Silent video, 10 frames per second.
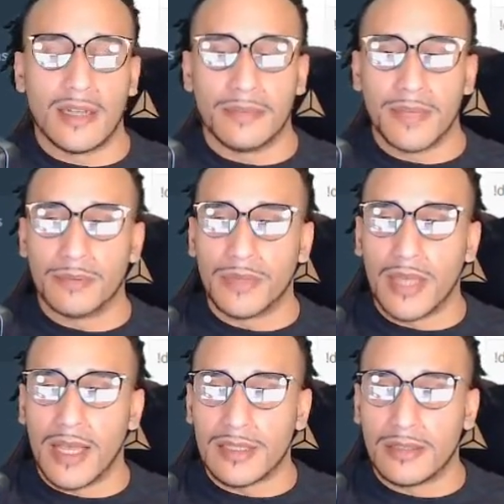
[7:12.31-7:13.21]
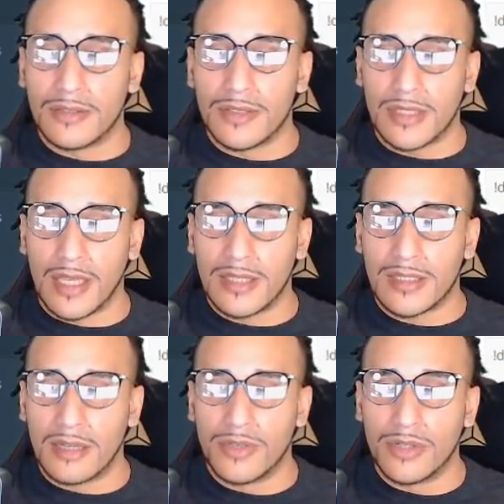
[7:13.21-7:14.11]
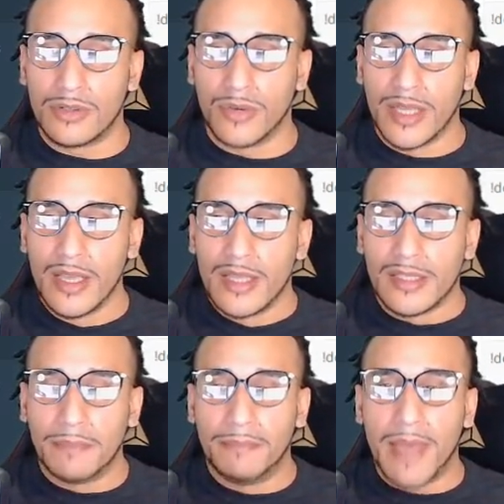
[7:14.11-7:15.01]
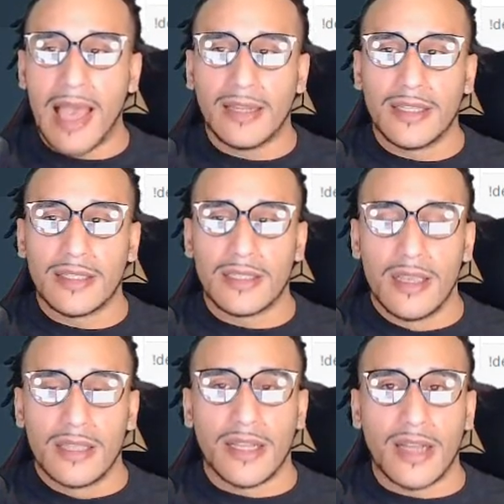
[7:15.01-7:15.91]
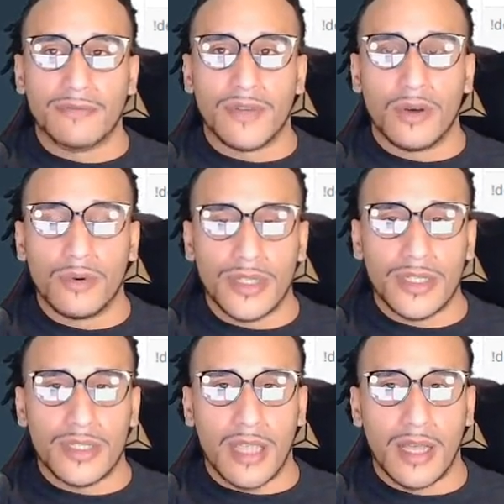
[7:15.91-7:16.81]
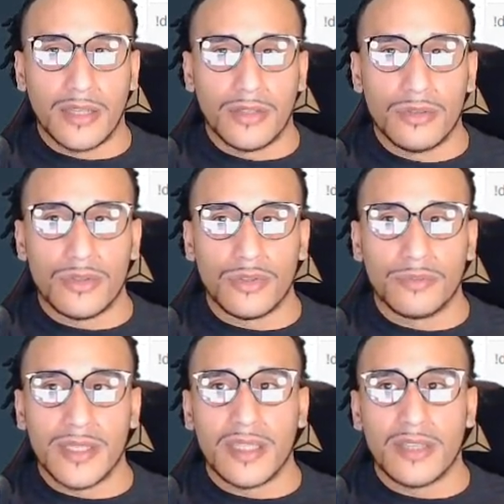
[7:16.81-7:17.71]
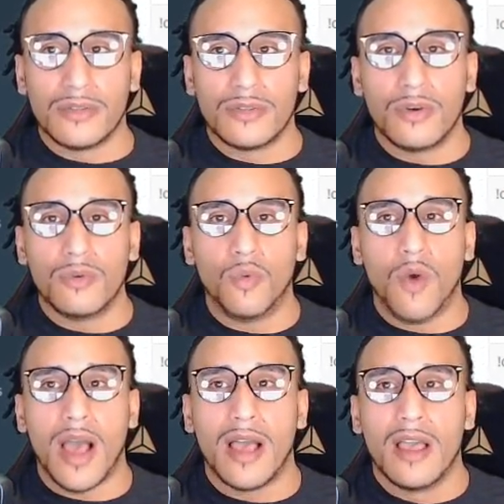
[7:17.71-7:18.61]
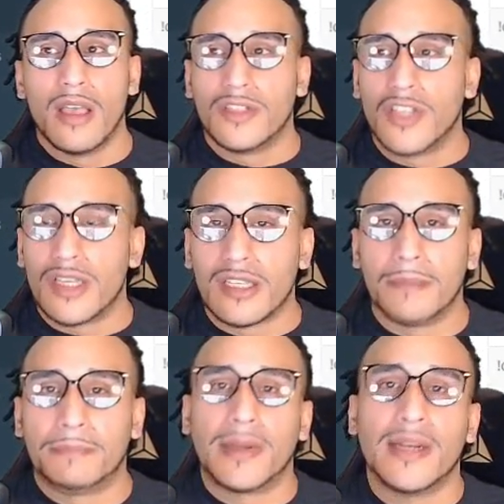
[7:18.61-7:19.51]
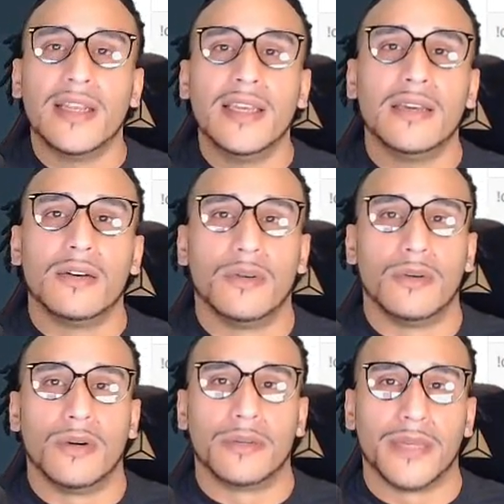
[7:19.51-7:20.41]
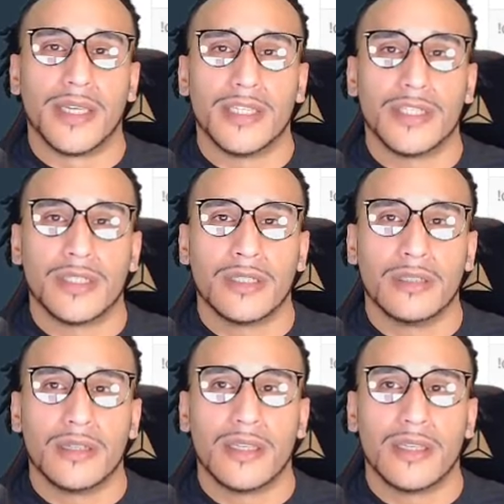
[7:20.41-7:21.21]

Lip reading: Let me help you guys understand something real quick. The balance that I've noticed on YouTube is that you don't want just complete automation.